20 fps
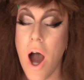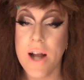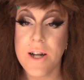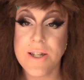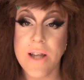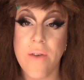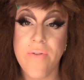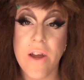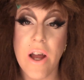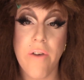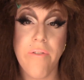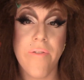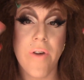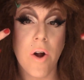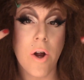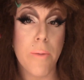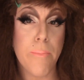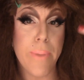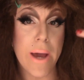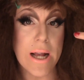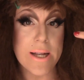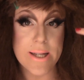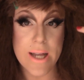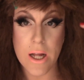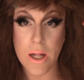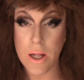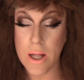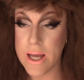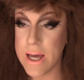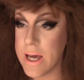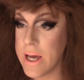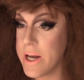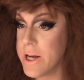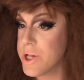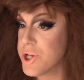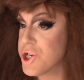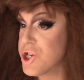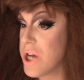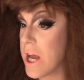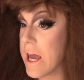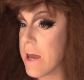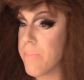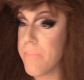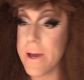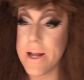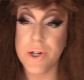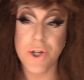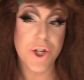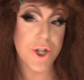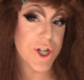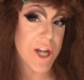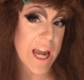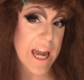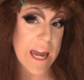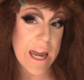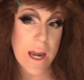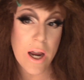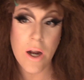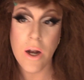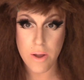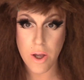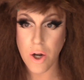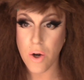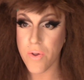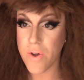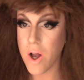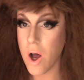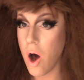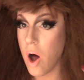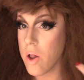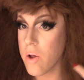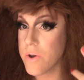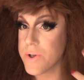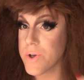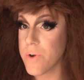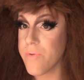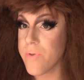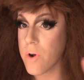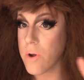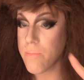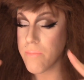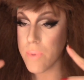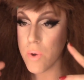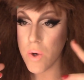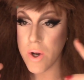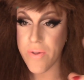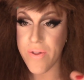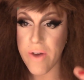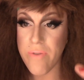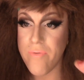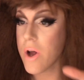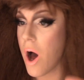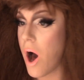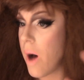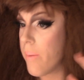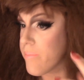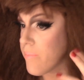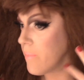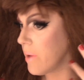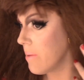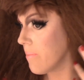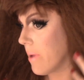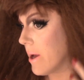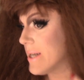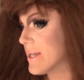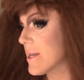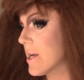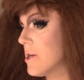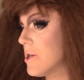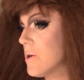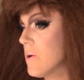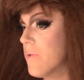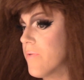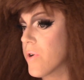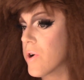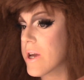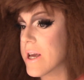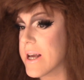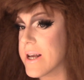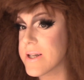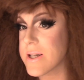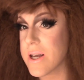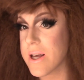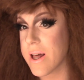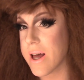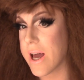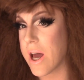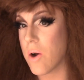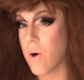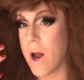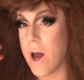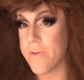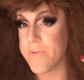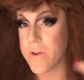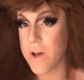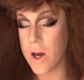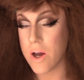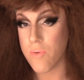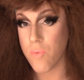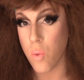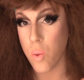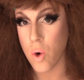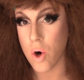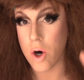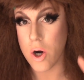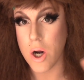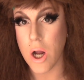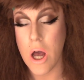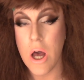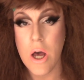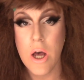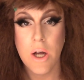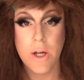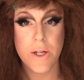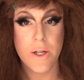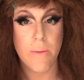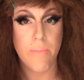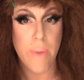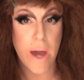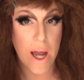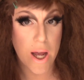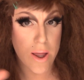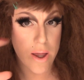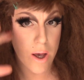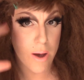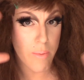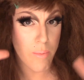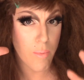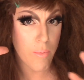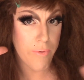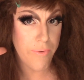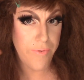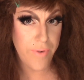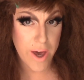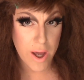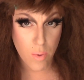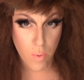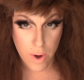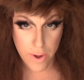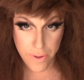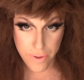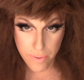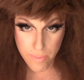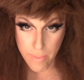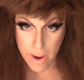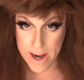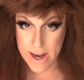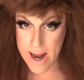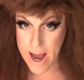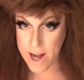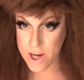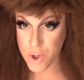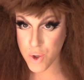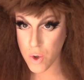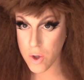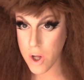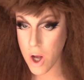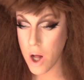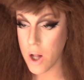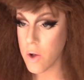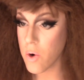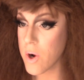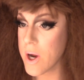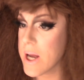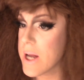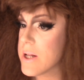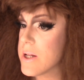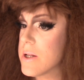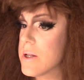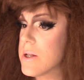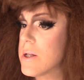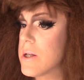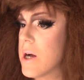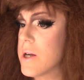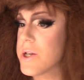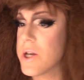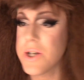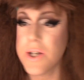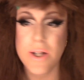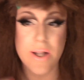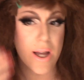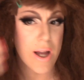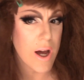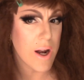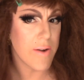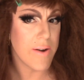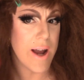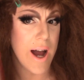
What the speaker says: I just have like a very basic lid, shape, and shade. You know, the colors are very muted. They complement my skin tone very easily. Like I don't have to kind of work to make them fit with my natural coloring and such. I just like kind of